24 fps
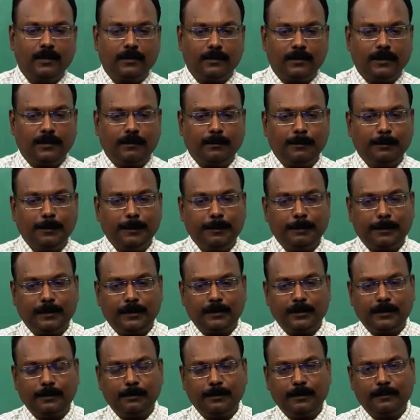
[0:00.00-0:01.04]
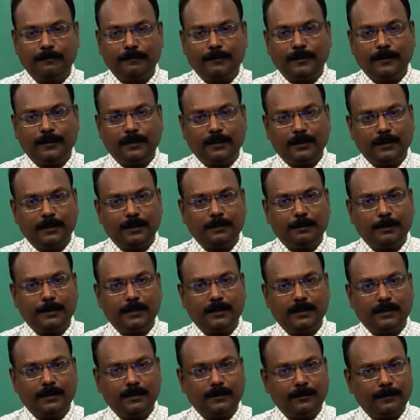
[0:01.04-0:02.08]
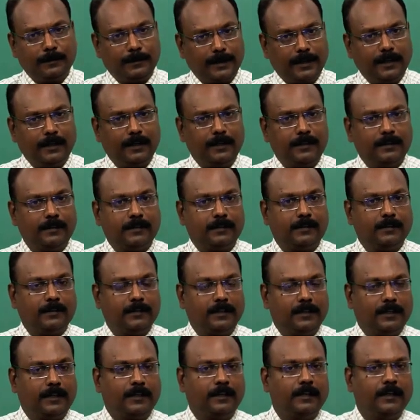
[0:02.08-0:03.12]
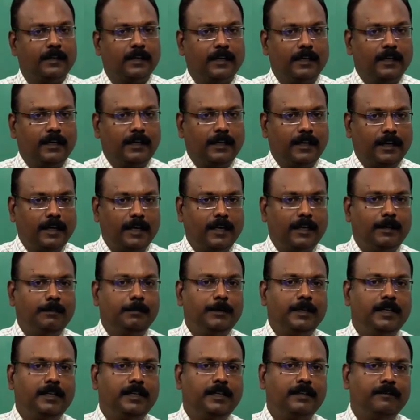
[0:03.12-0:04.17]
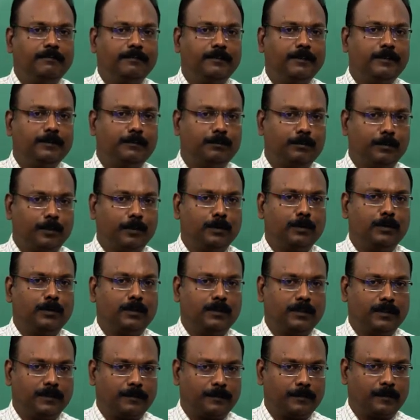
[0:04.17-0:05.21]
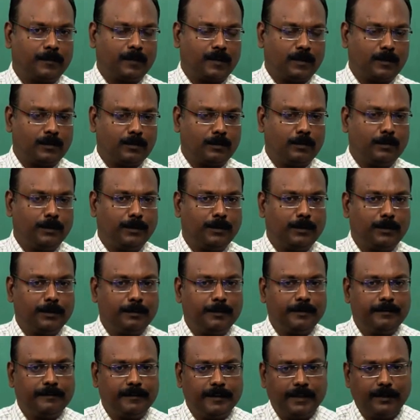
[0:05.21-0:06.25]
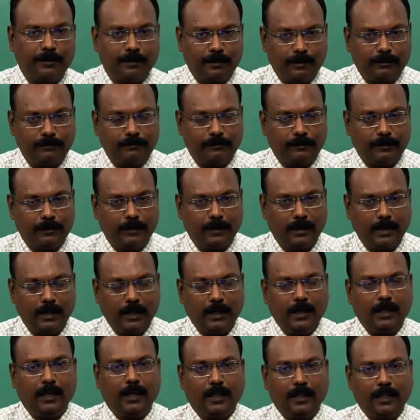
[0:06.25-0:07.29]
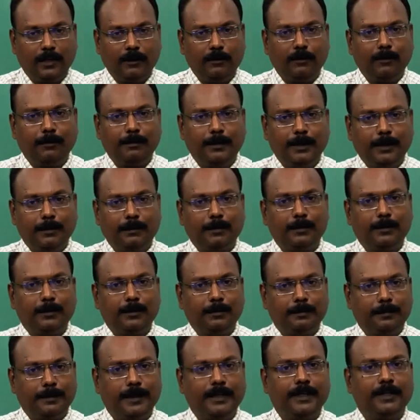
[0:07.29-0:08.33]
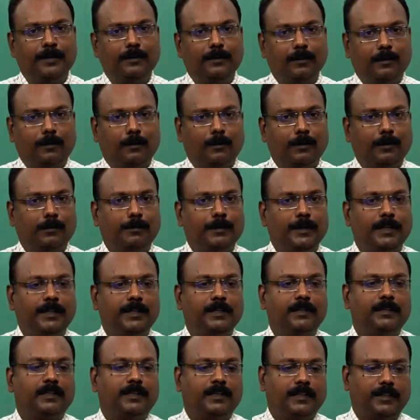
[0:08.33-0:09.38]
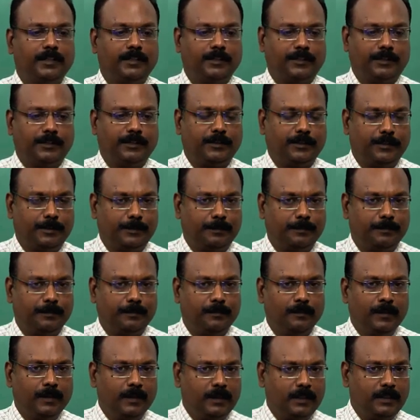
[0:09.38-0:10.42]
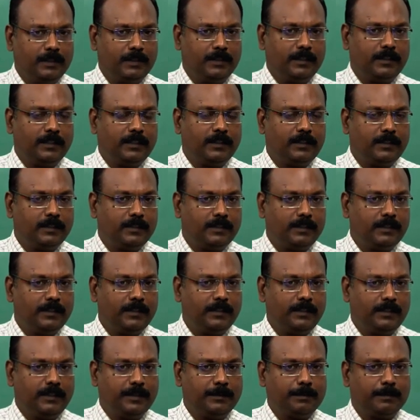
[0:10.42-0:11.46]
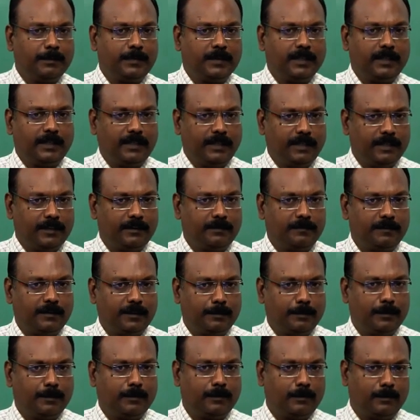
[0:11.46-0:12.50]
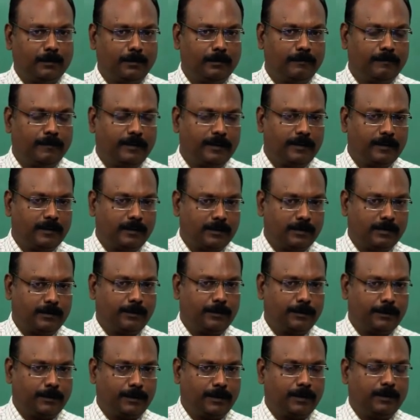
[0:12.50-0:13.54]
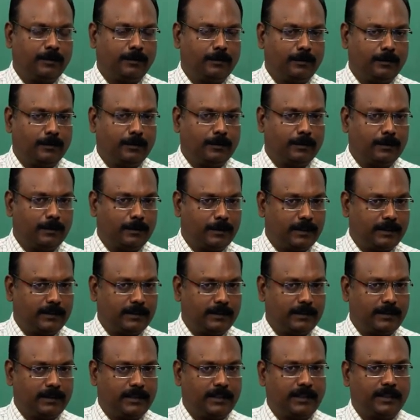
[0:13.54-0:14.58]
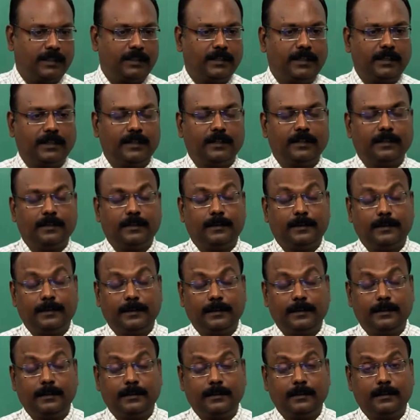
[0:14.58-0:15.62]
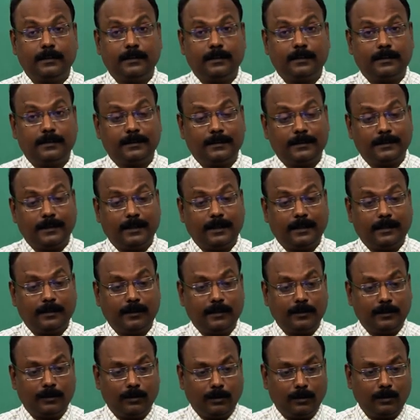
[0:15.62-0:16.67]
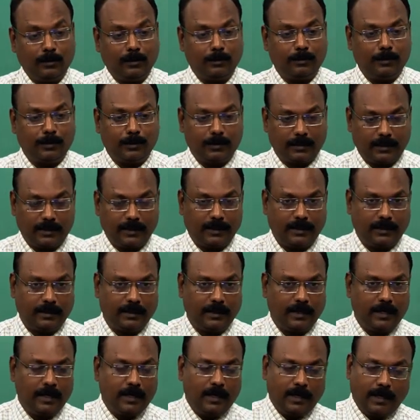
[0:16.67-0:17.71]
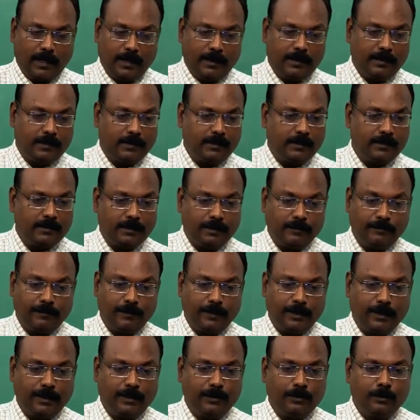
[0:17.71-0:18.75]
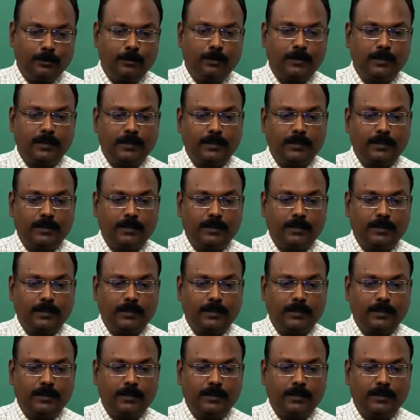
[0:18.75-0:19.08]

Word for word: so it will be possible for the other person to realize that enmity for both is going to be very harmful and then you will be able to bring harmony in the relationship. This is an interesting tip that he gives about conflict resolution although as I said he, uh, he does not directly talk about that and he says if you can do